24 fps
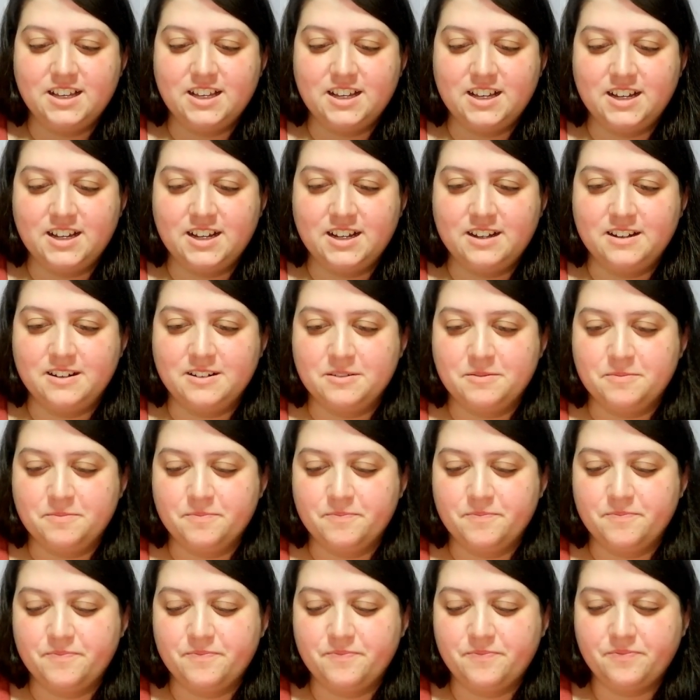
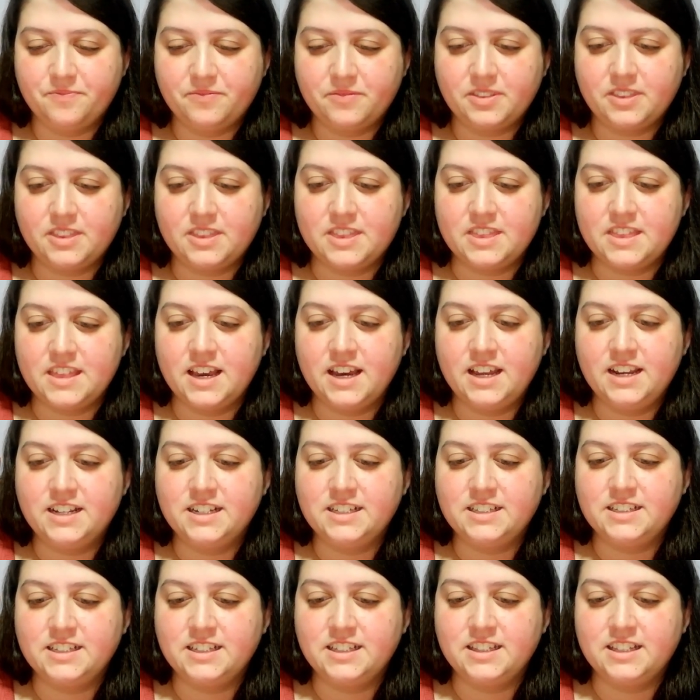Um, that
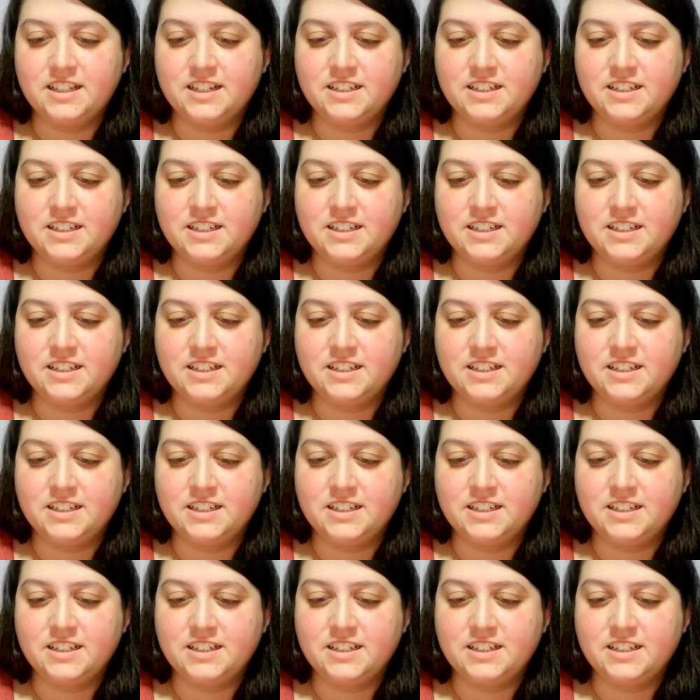is it.